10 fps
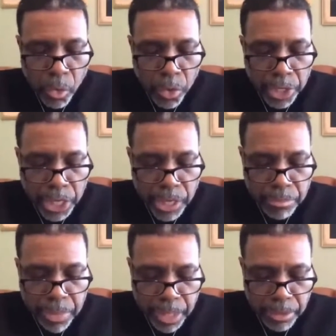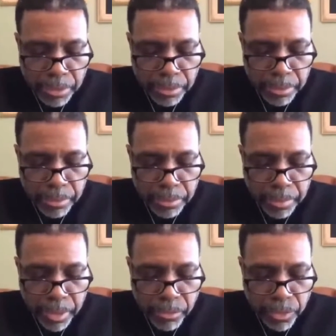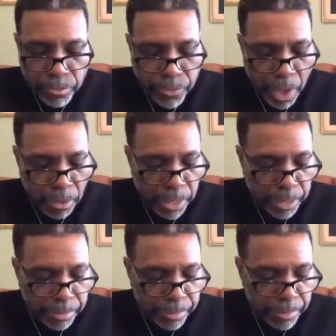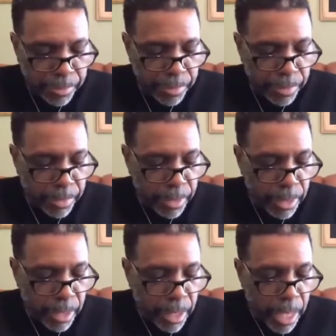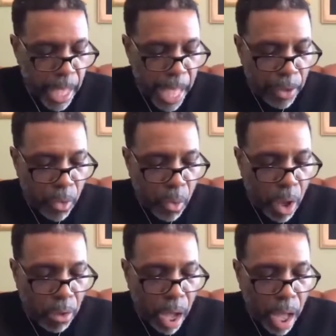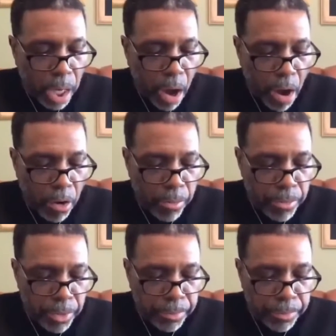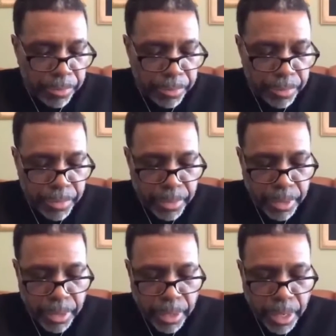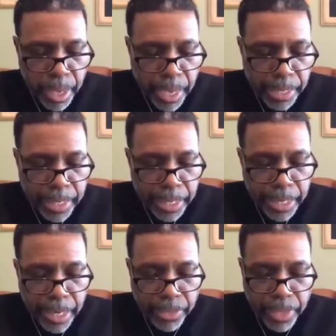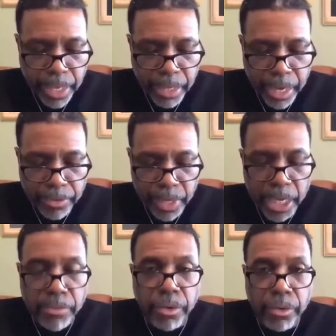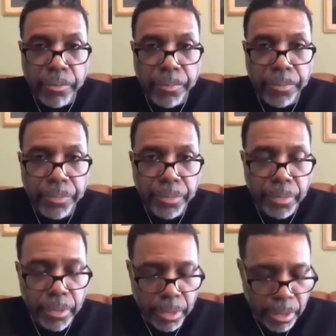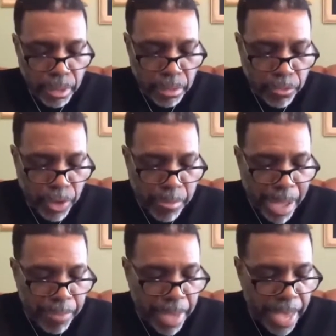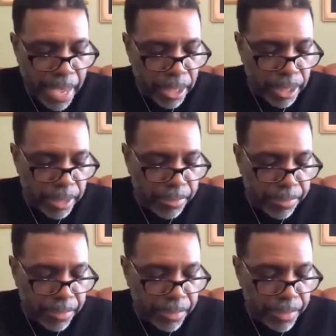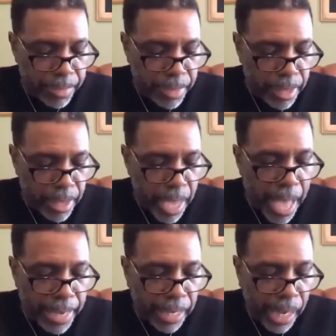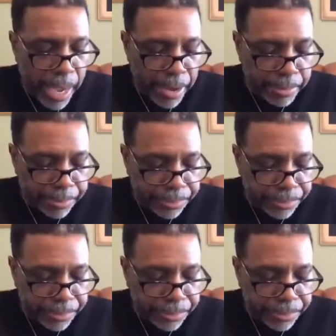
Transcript: will keep me from falling. I will walk unharmed and kick anything that is evil from my path. I declare